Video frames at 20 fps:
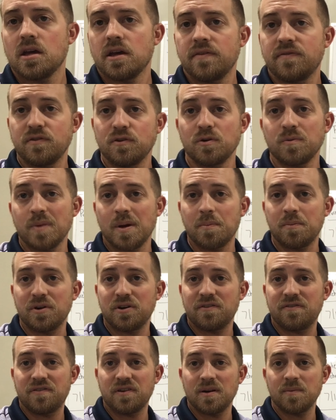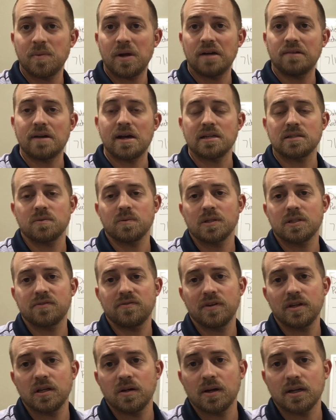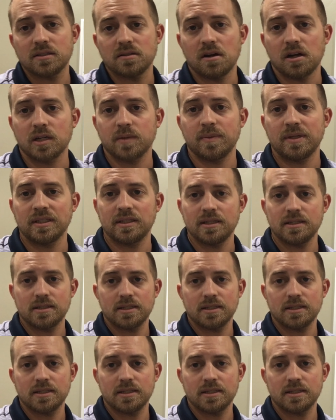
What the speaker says: If you remember from last week's video, I talked about these